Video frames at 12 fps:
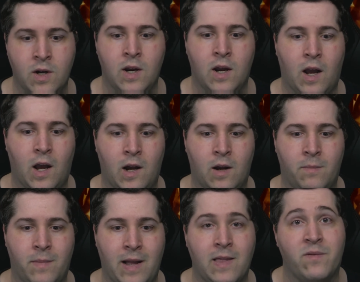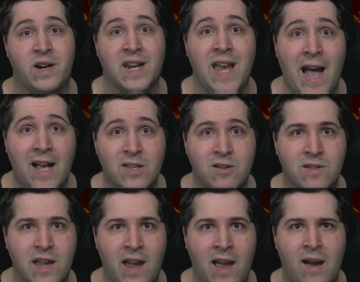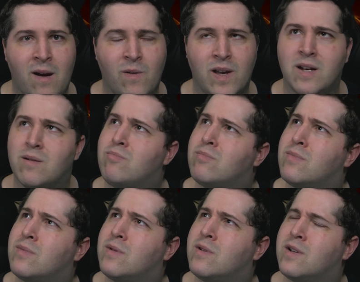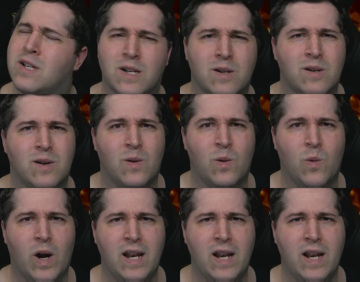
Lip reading: I live in a castle now, and... What?